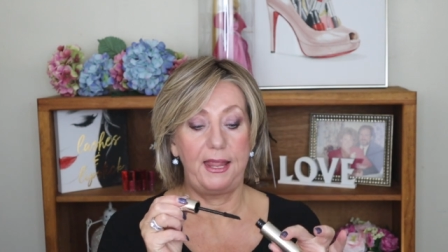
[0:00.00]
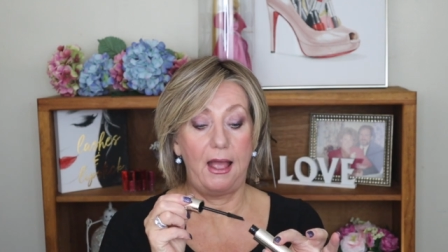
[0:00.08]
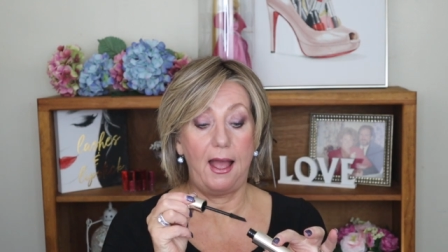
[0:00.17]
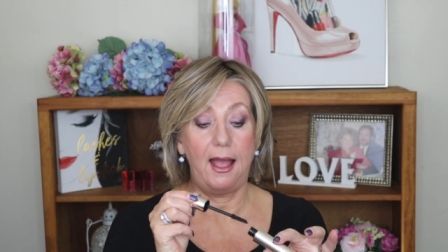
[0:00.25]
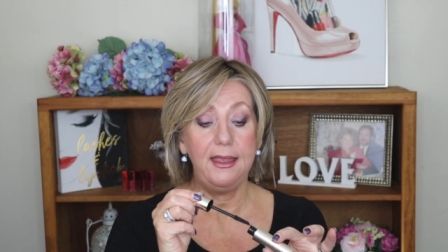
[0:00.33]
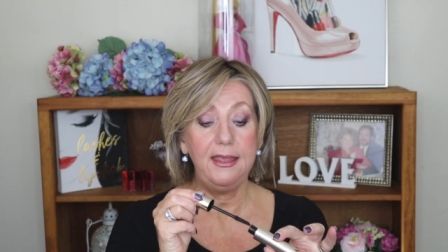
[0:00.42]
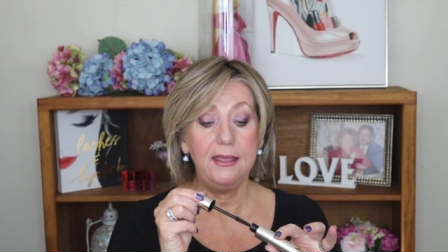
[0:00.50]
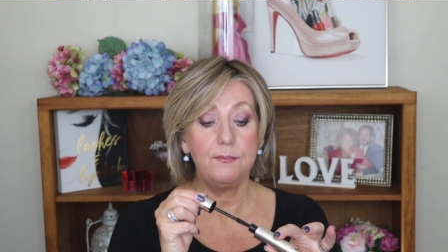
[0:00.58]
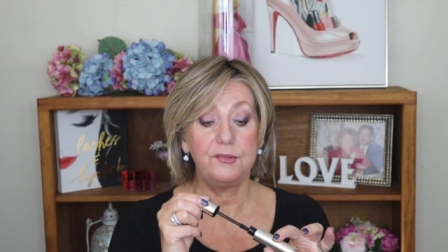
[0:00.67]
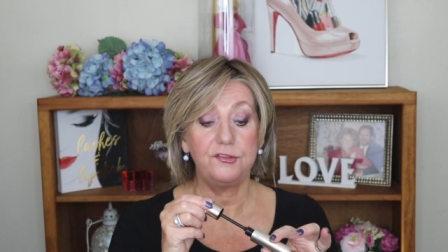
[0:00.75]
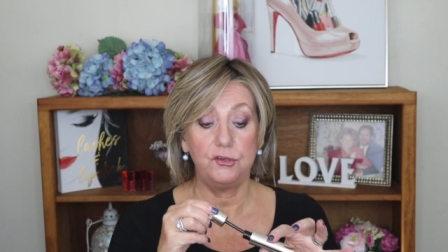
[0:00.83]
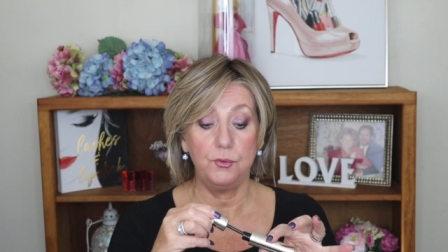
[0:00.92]
Now, I
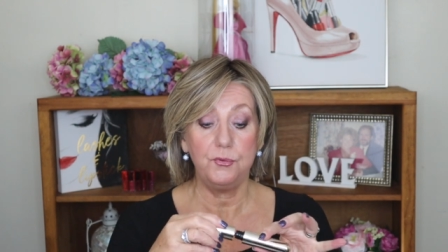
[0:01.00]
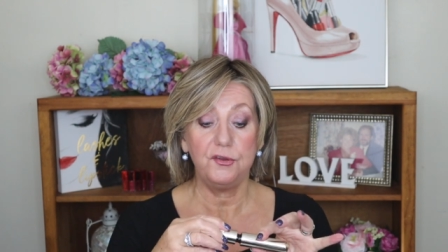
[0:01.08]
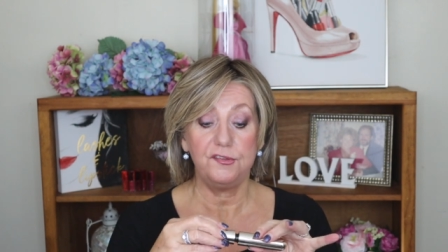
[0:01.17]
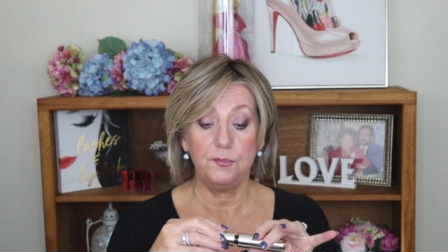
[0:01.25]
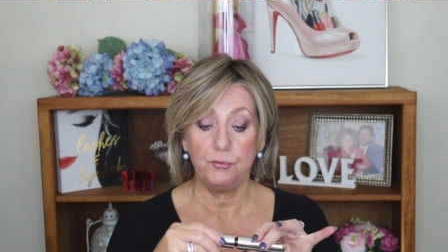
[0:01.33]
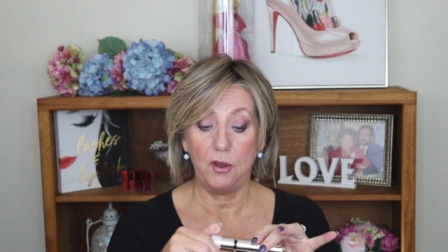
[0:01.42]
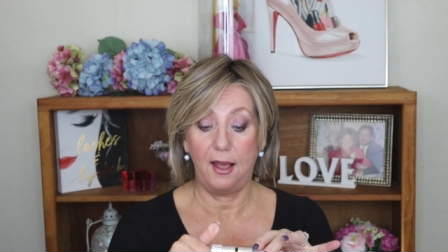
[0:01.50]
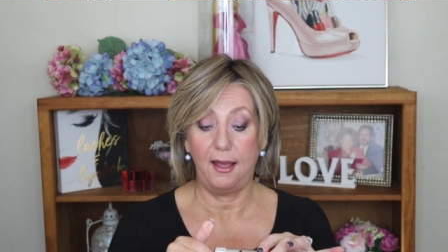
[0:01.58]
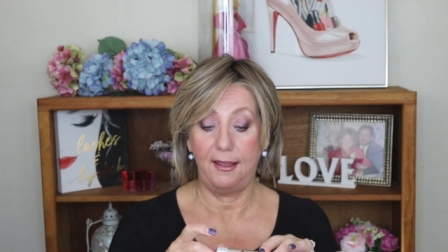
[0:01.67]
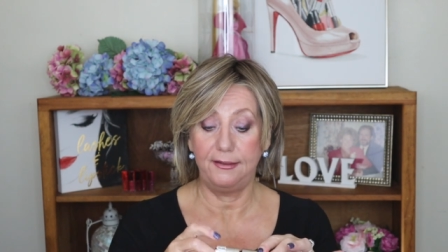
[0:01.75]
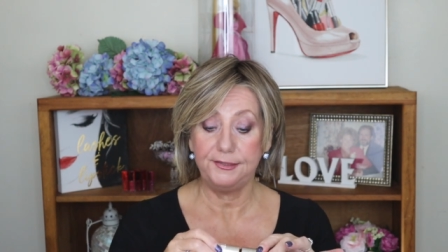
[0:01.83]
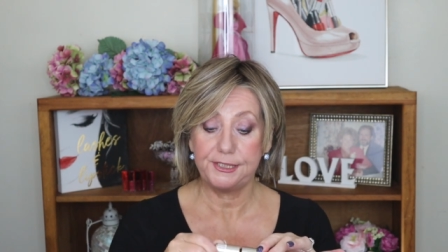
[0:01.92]
am super
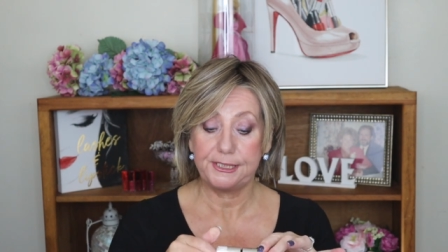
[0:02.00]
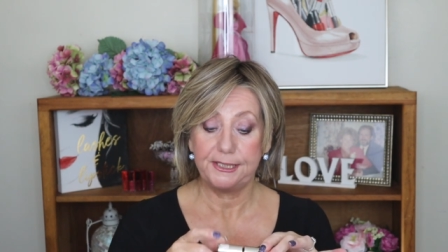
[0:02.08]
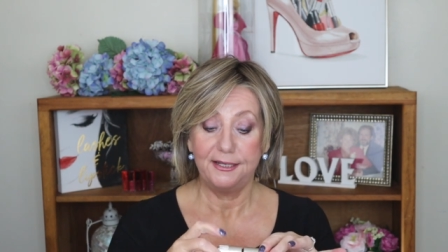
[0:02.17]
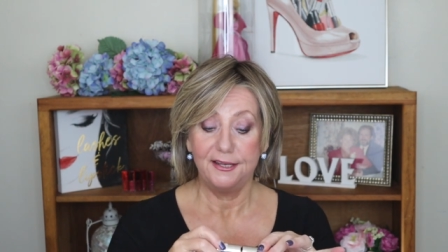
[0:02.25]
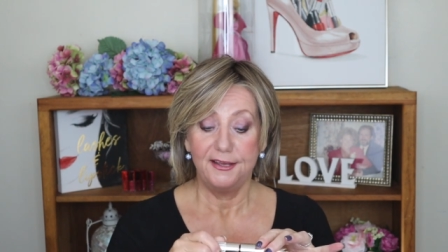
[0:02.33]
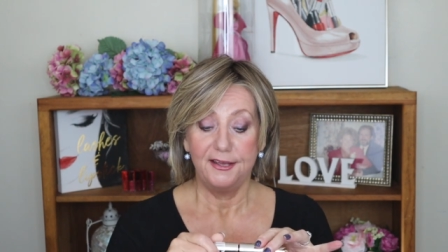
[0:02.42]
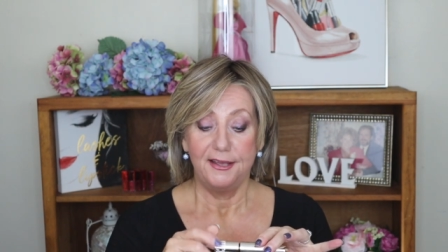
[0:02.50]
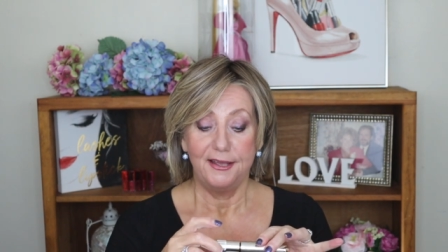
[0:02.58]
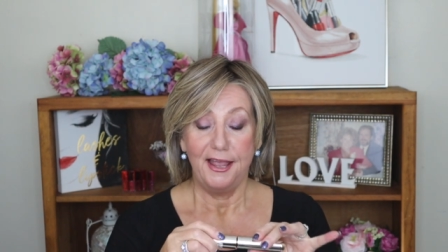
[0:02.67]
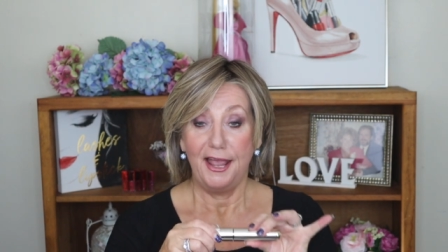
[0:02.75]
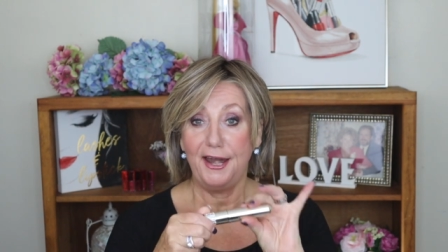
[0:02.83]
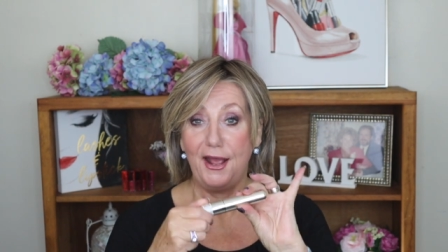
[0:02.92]
surprised
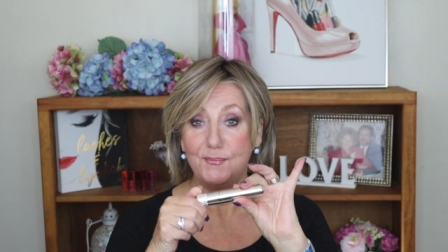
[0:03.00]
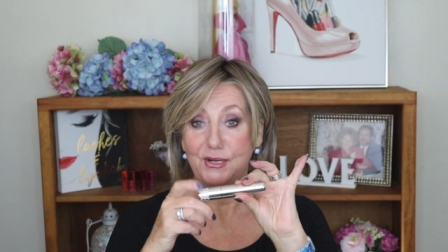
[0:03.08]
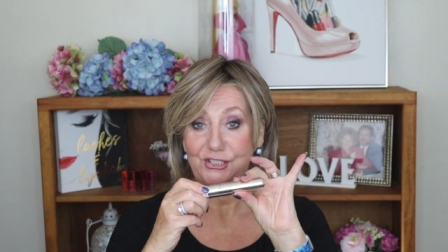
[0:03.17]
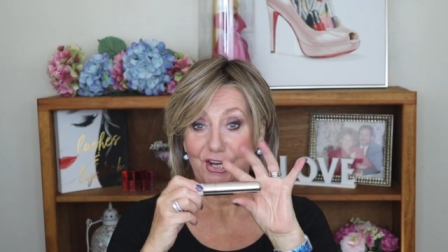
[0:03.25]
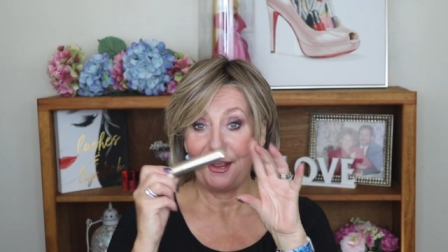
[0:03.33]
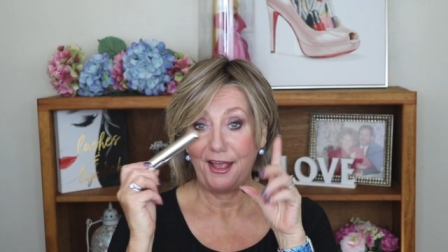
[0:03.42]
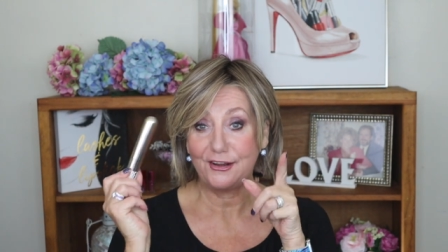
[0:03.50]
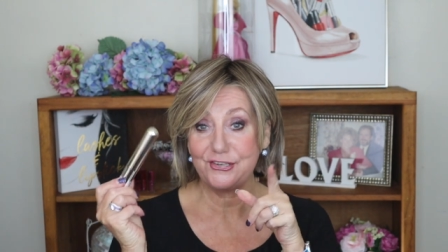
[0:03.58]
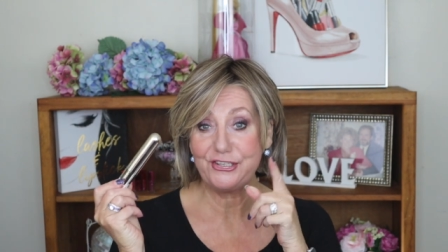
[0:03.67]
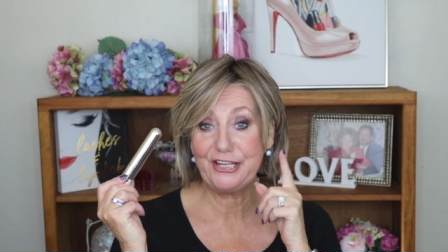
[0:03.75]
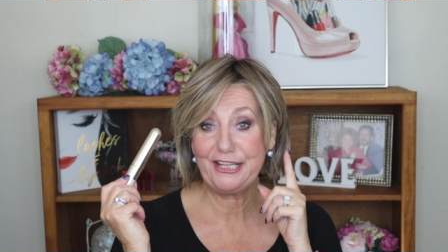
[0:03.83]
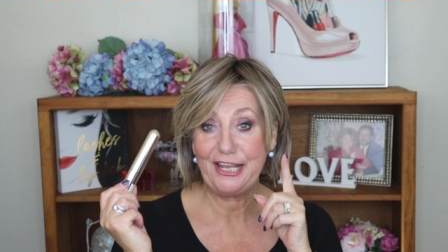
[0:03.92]
at how much I
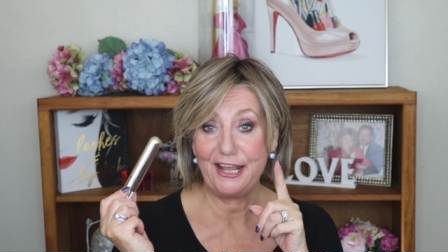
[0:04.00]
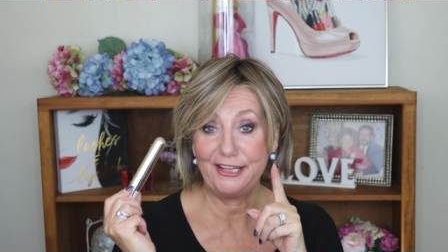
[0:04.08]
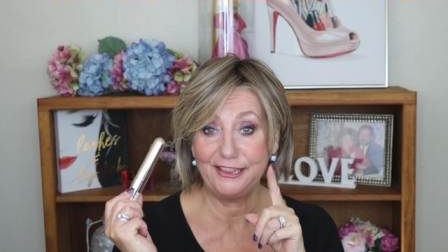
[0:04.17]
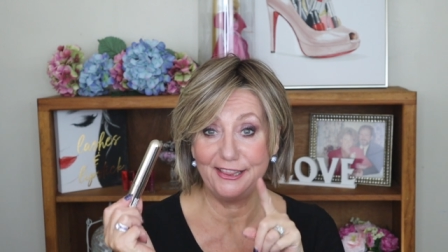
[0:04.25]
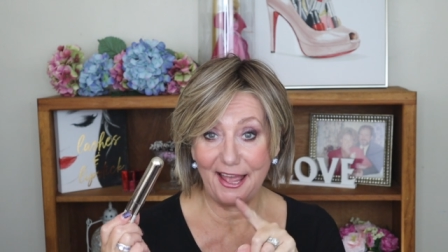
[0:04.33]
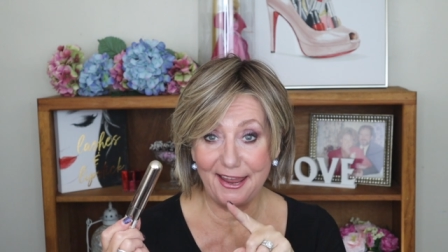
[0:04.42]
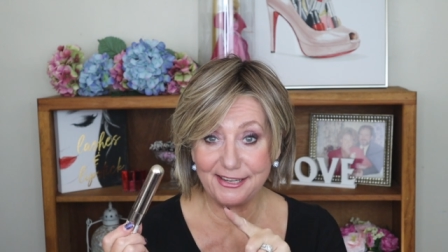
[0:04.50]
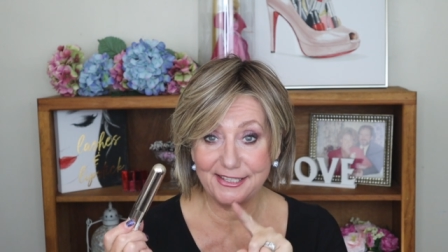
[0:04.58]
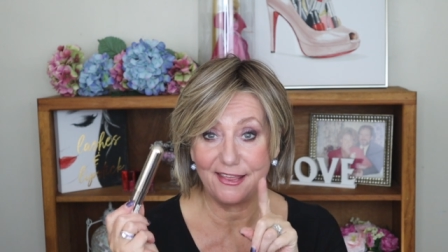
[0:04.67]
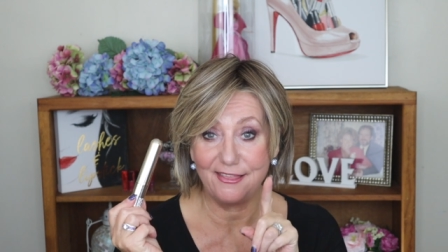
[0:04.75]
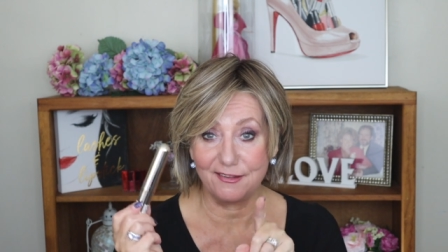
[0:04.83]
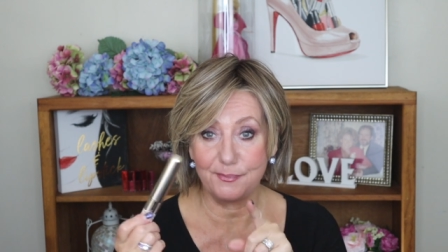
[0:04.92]
actually
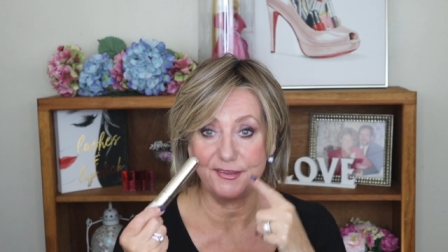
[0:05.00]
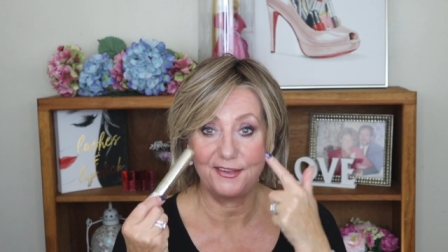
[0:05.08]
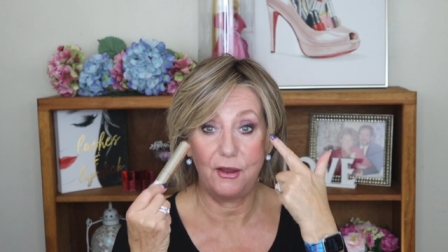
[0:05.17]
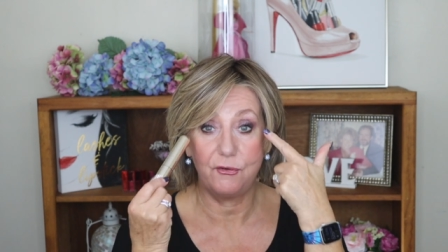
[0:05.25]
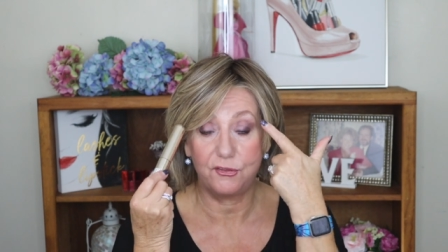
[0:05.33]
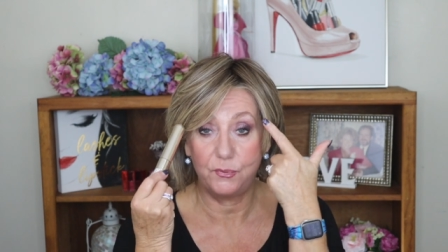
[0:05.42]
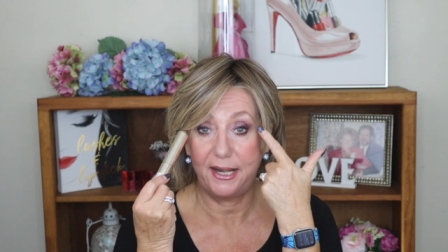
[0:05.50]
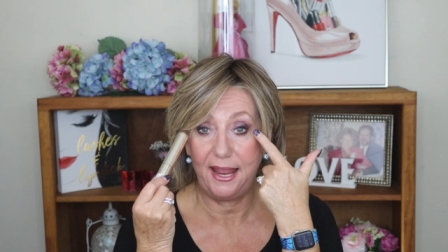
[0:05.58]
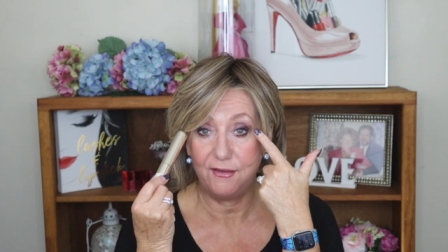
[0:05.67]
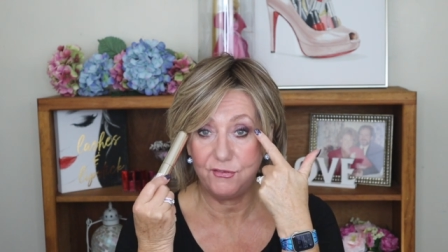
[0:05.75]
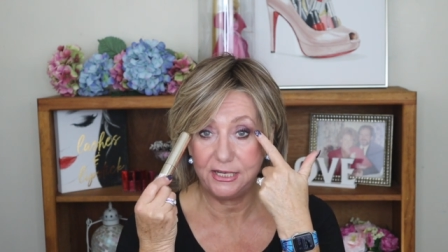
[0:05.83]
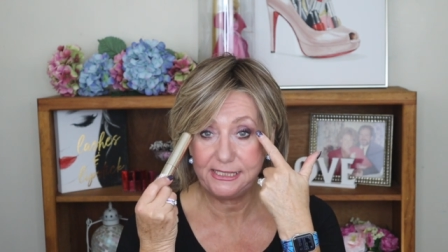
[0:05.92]
liked this mascara. It's what I
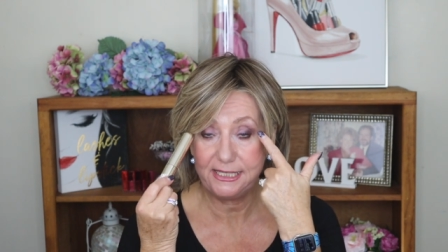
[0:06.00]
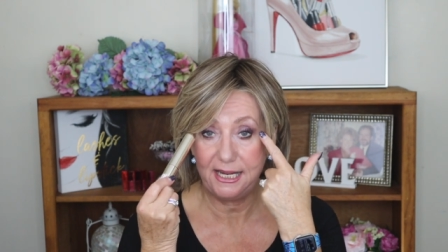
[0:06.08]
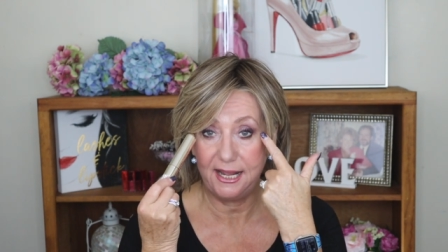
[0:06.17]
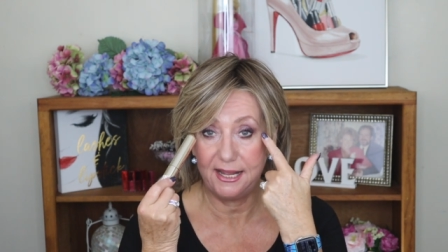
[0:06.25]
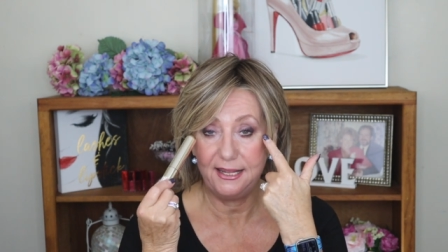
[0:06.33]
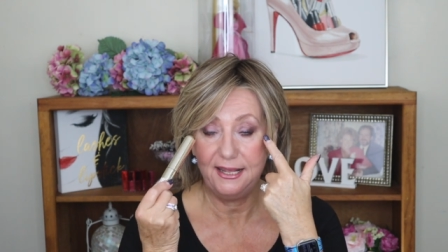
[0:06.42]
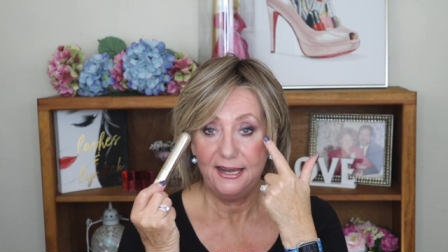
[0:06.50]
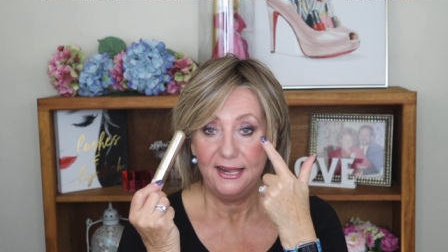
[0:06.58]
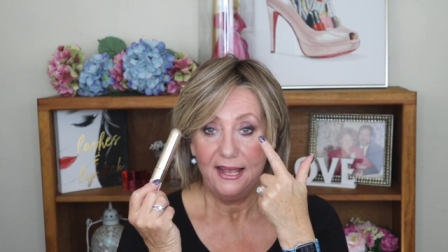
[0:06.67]
have on today,